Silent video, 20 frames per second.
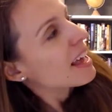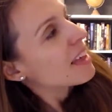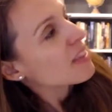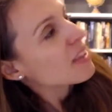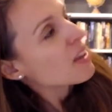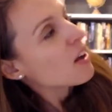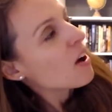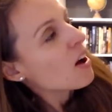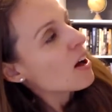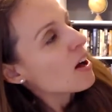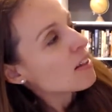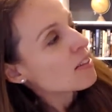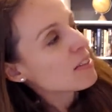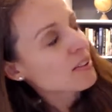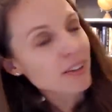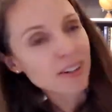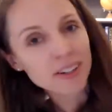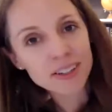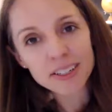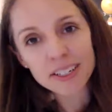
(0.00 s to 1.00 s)
The
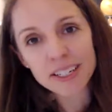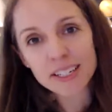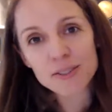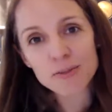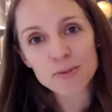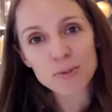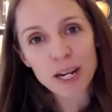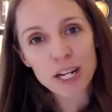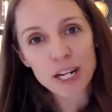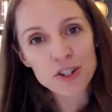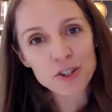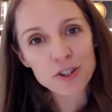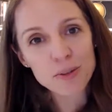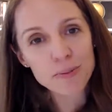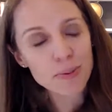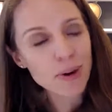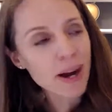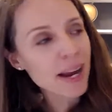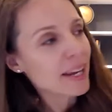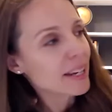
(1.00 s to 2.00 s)
author is Rachel
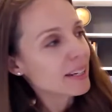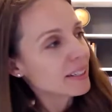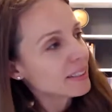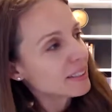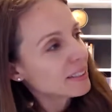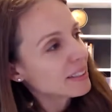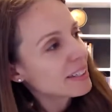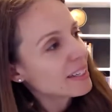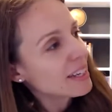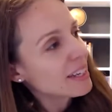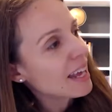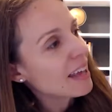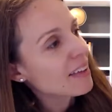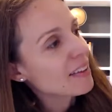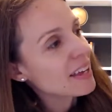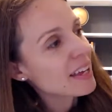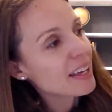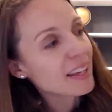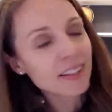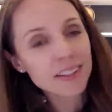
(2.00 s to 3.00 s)
Bright, and
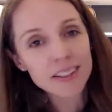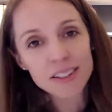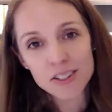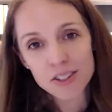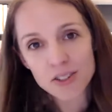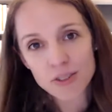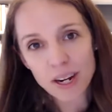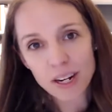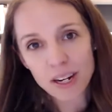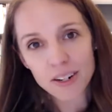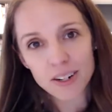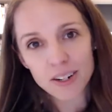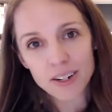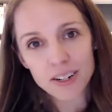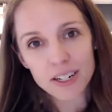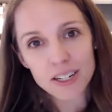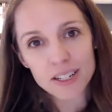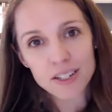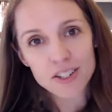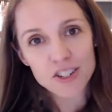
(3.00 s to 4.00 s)
the
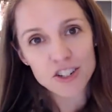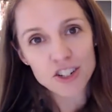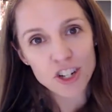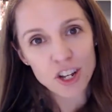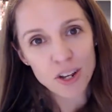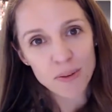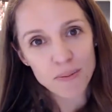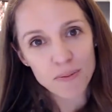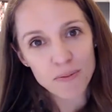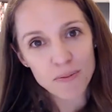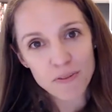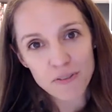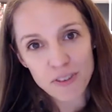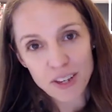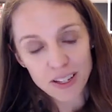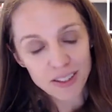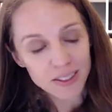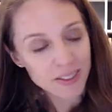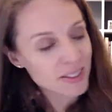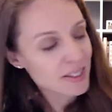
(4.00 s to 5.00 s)
illustrator is Jim
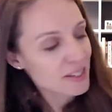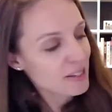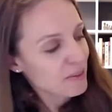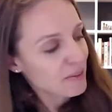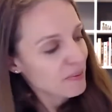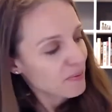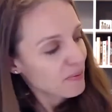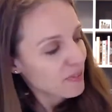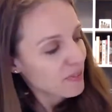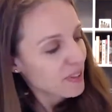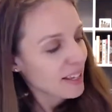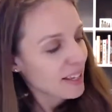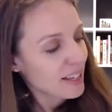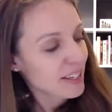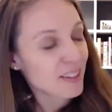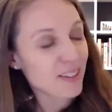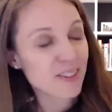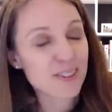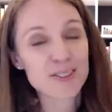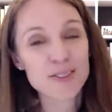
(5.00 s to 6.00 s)
Field.
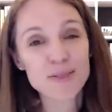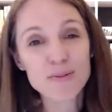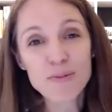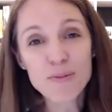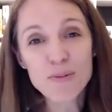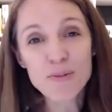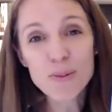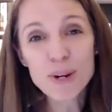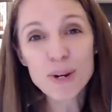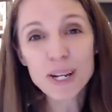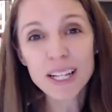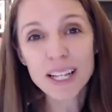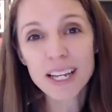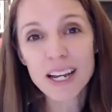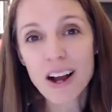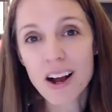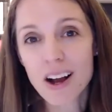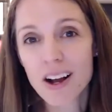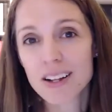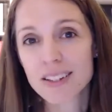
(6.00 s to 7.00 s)
There are some
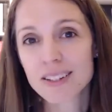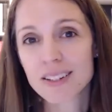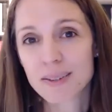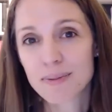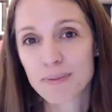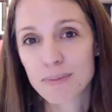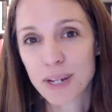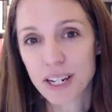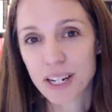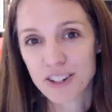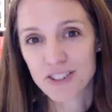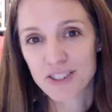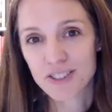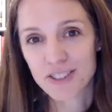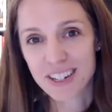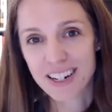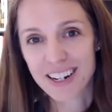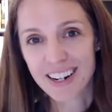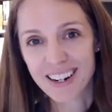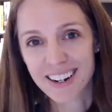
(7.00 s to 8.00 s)
really awesome pictures
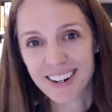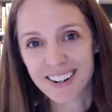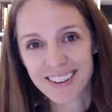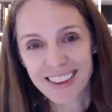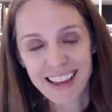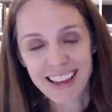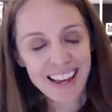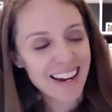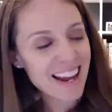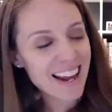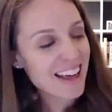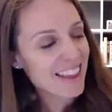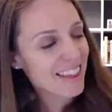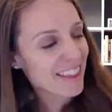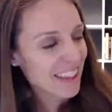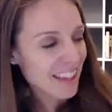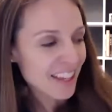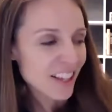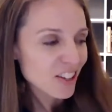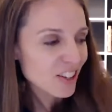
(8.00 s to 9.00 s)
in here that I
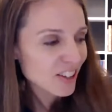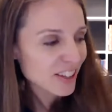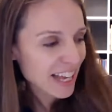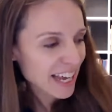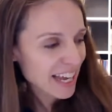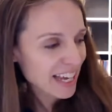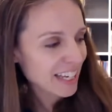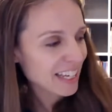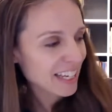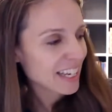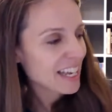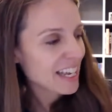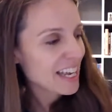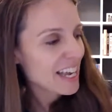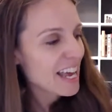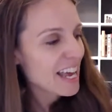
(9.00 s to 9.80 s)
think you'll like.